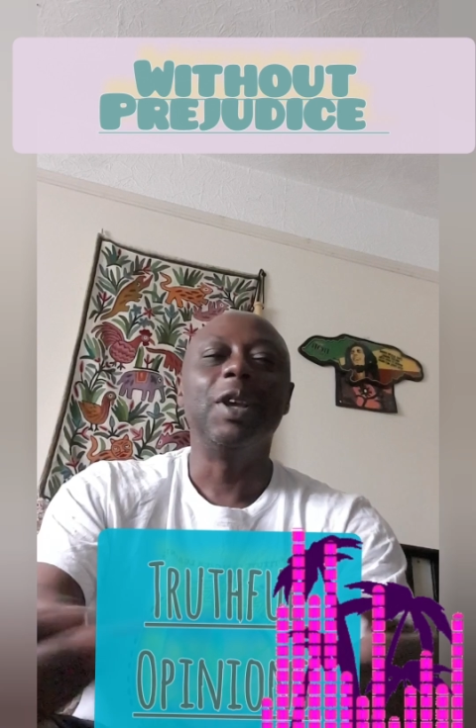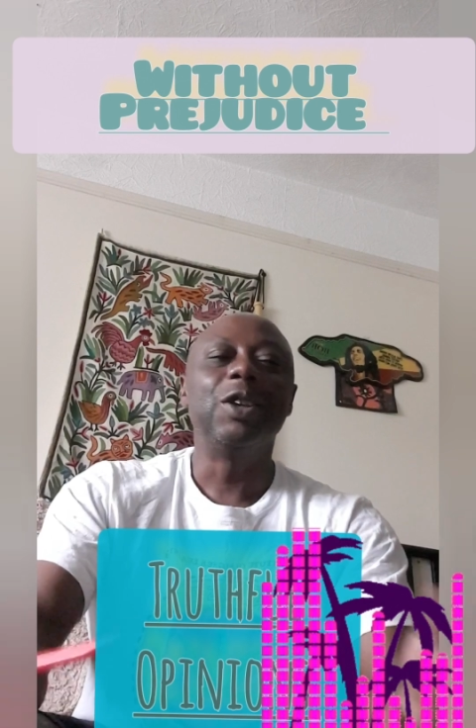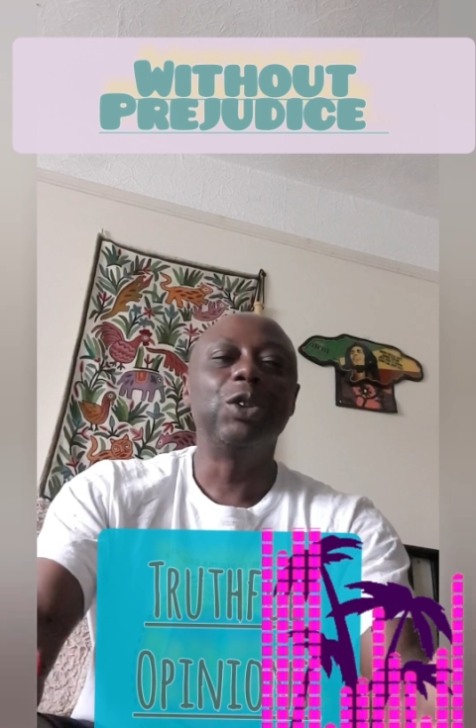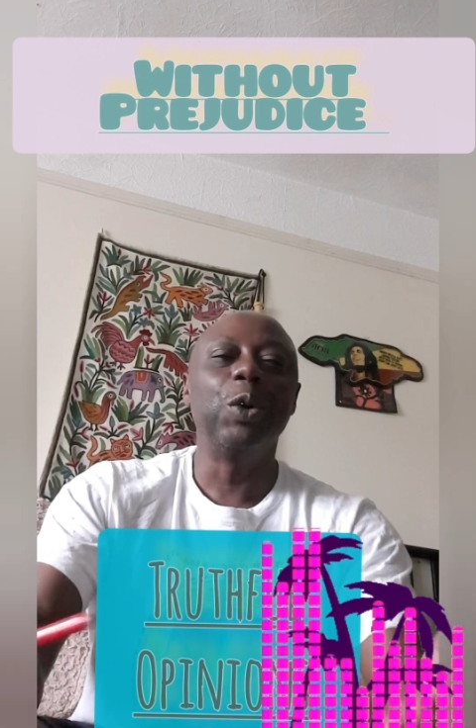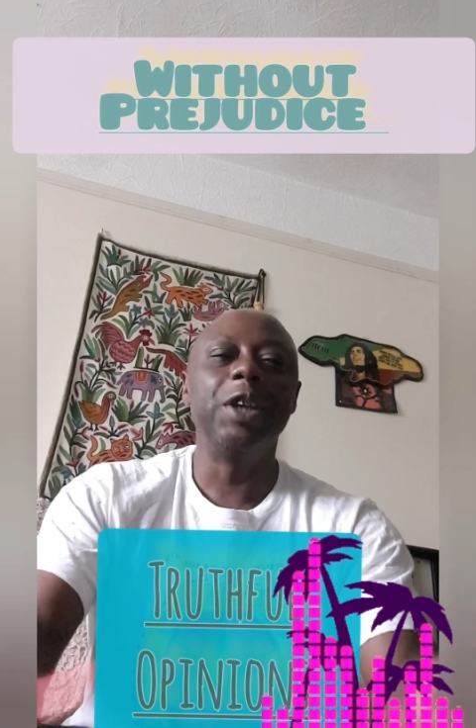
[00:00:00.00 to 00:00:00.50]

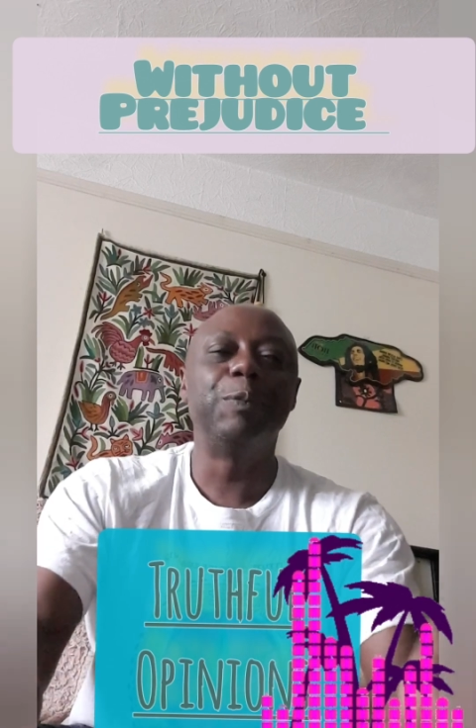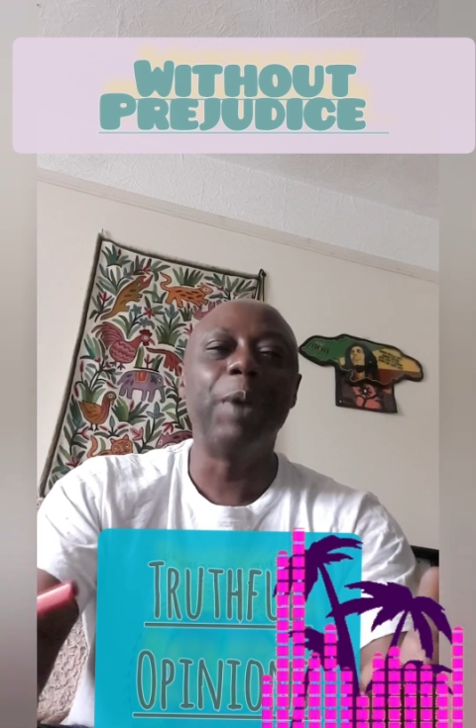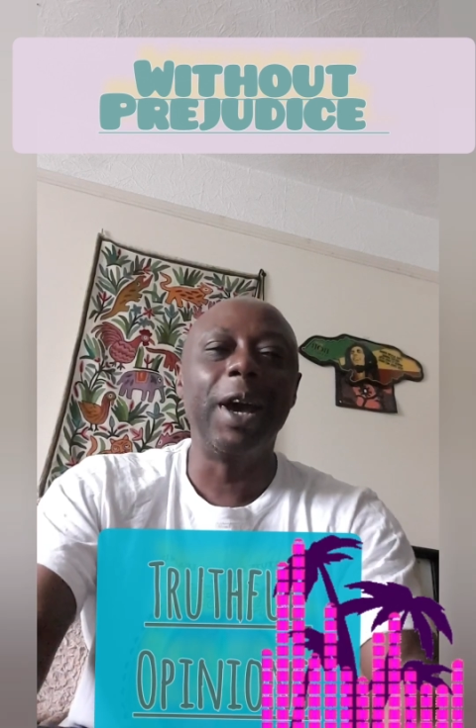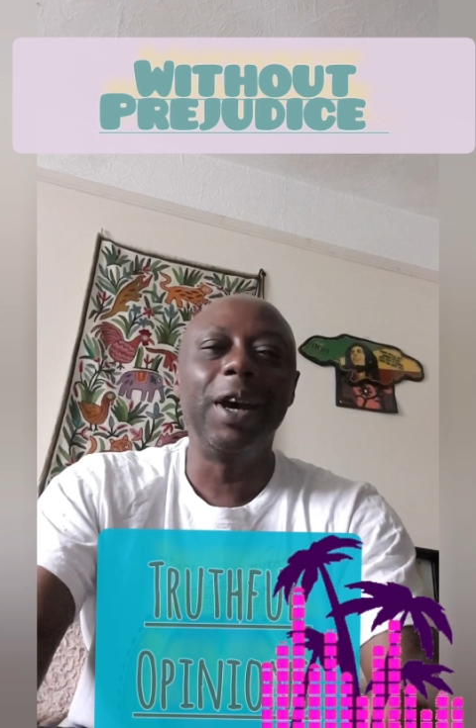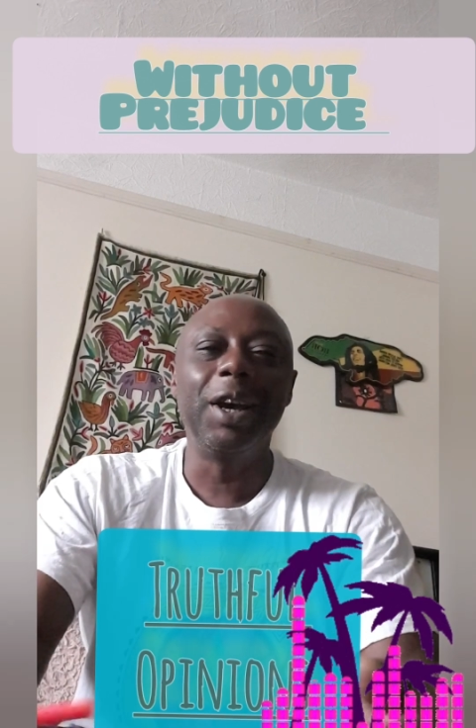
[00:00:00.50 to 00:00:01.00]
So it's
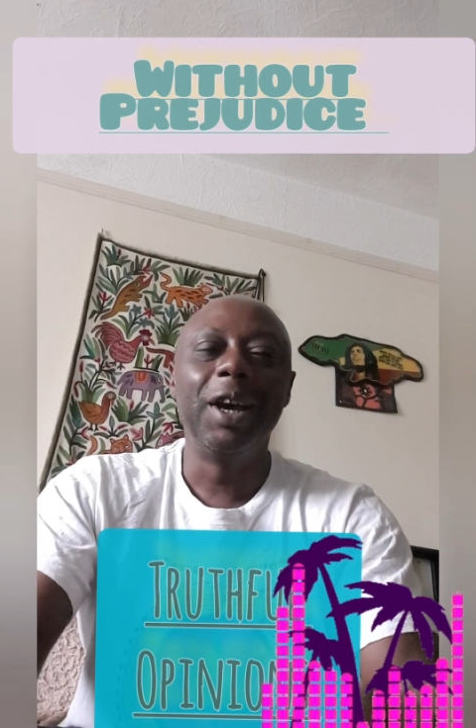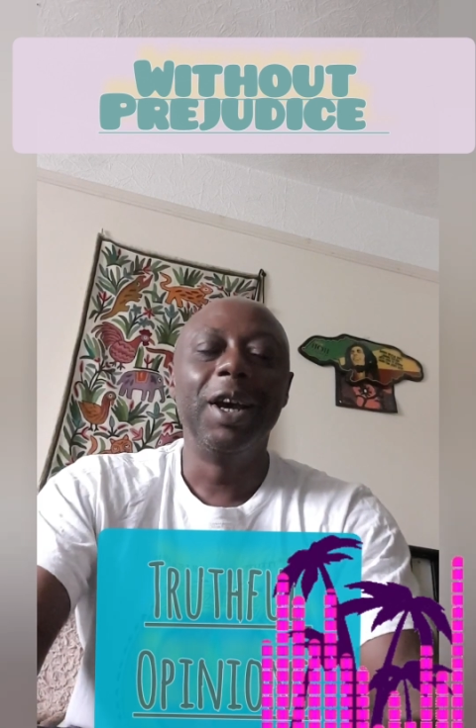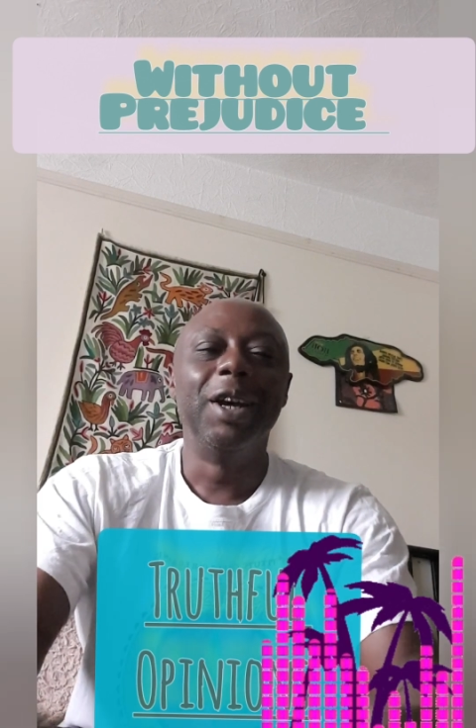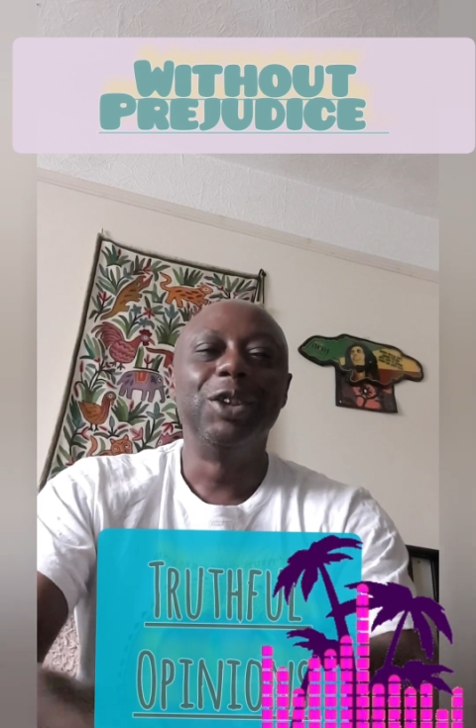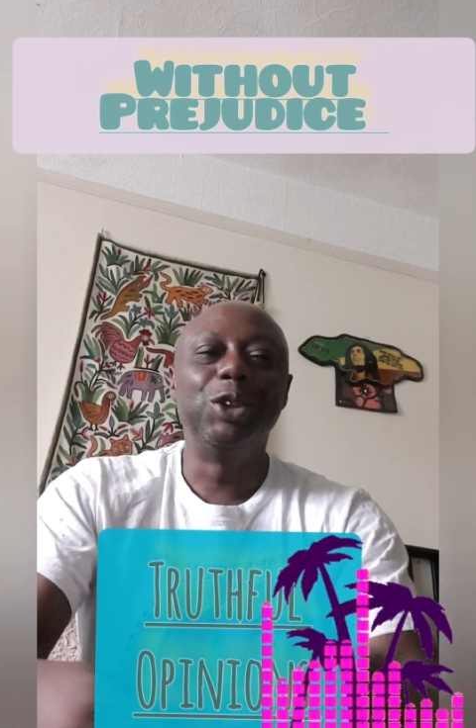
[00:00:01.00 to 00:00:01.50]
better
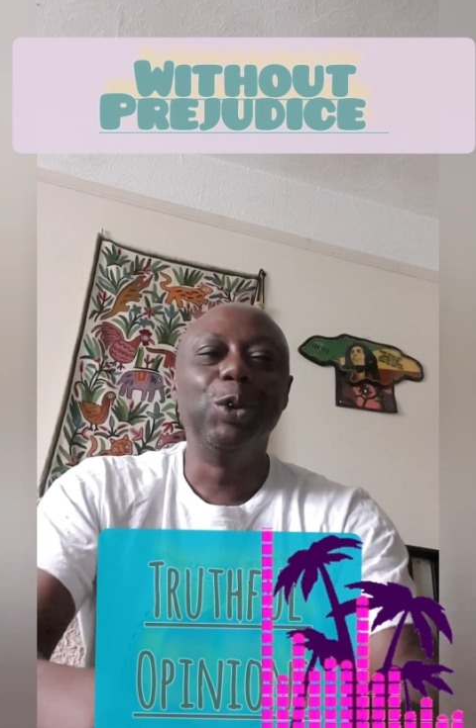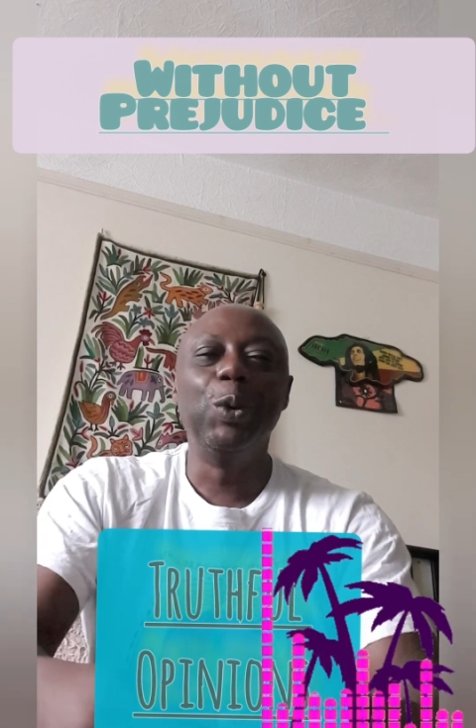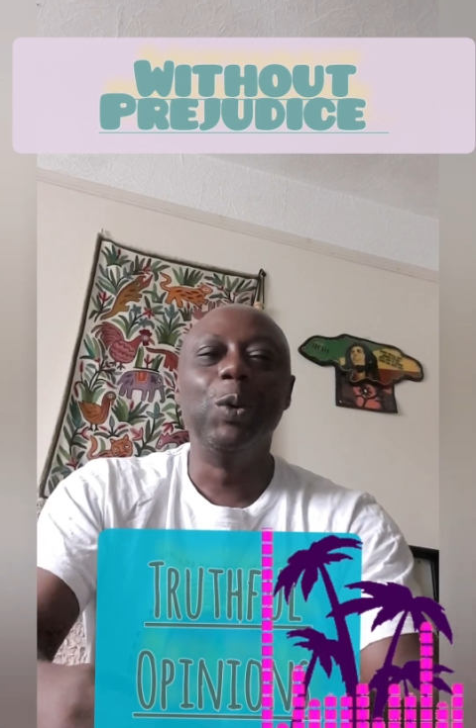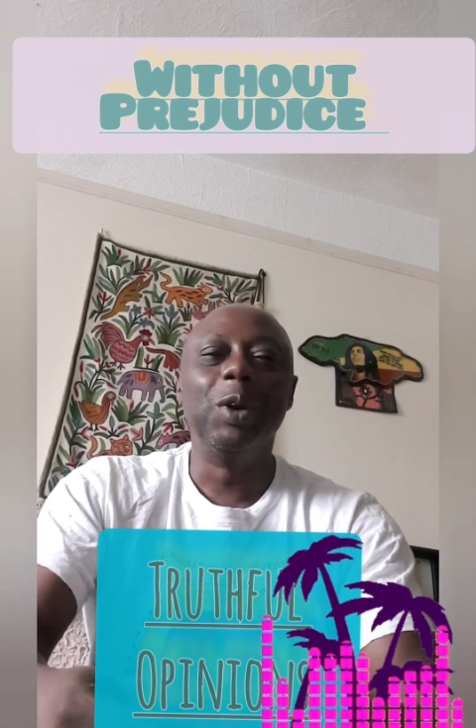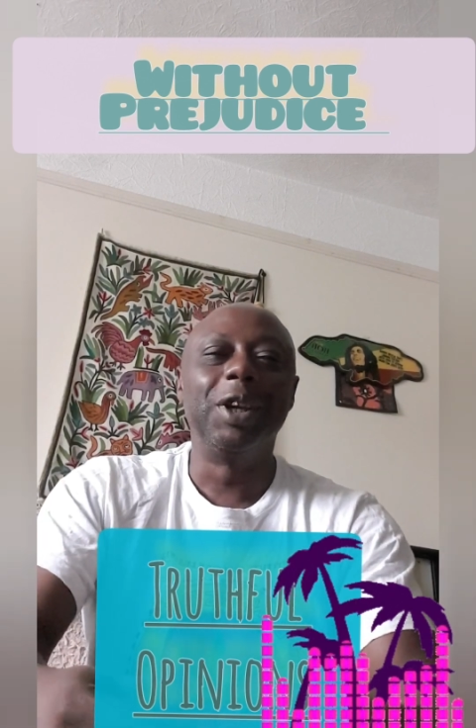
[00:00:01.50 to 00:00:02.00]

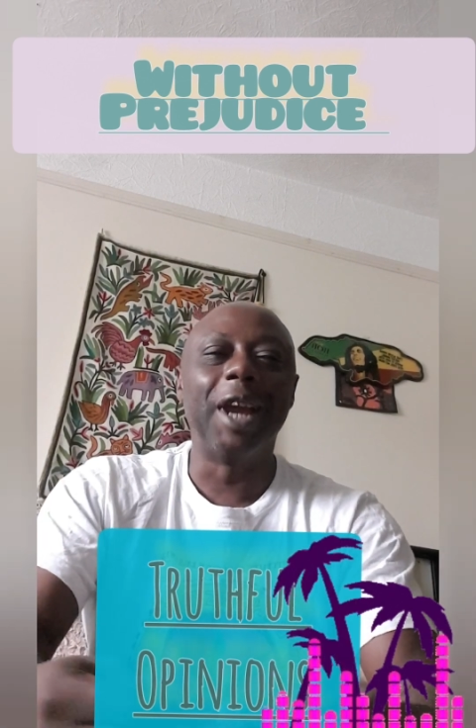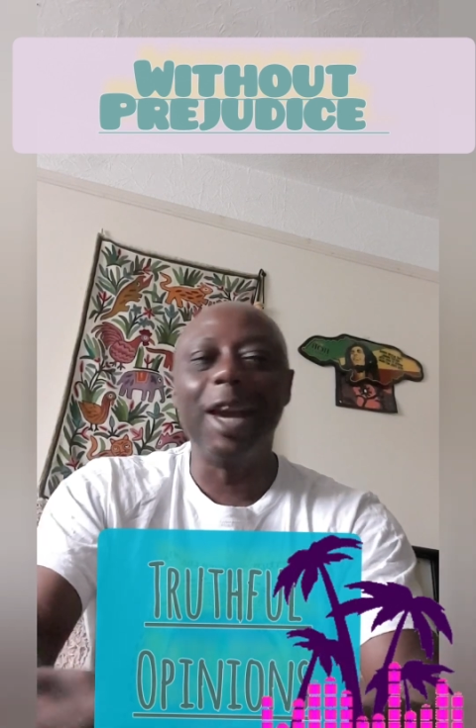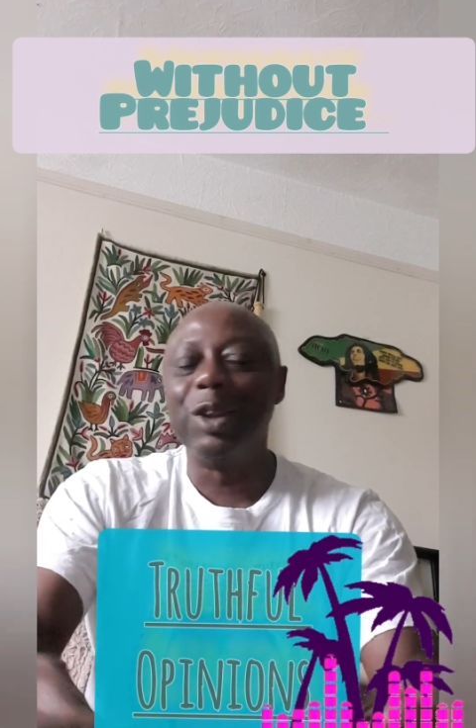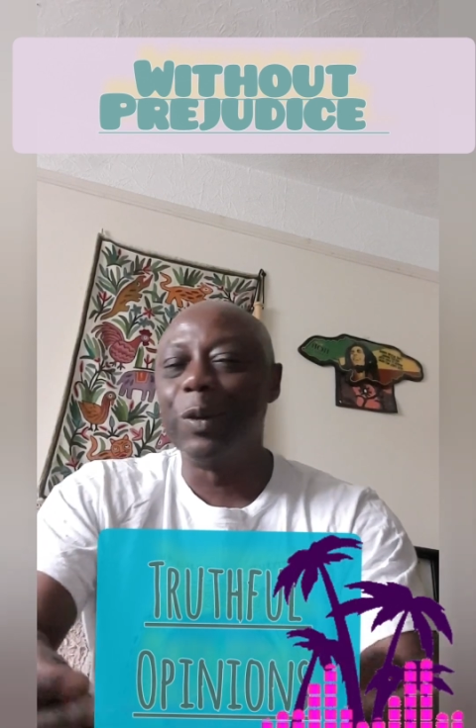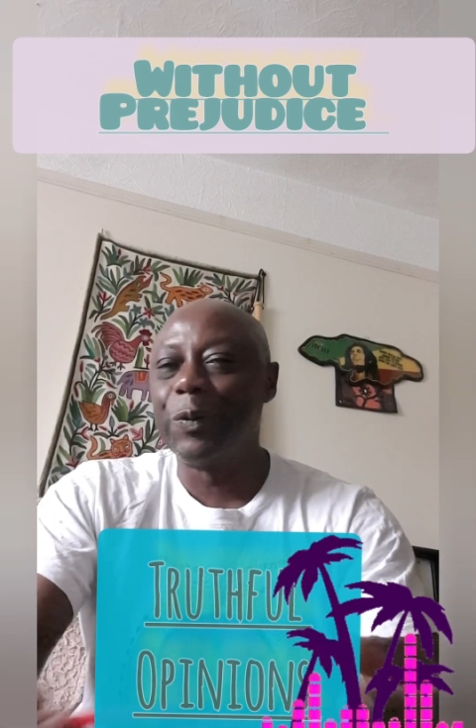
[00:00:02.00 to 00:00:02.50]
to
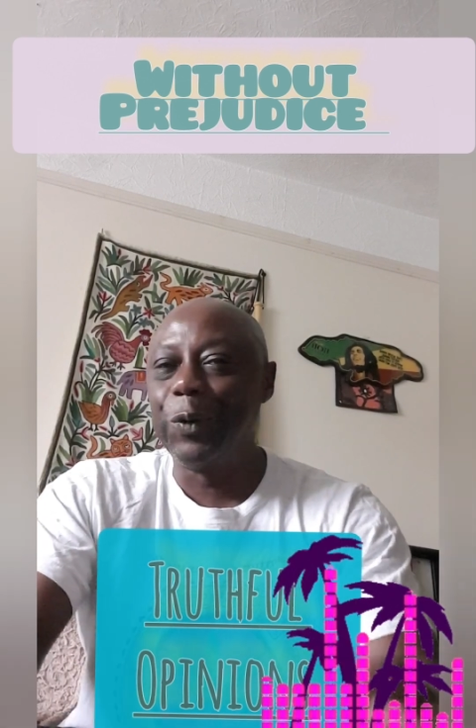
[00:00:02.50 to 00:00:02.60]
get the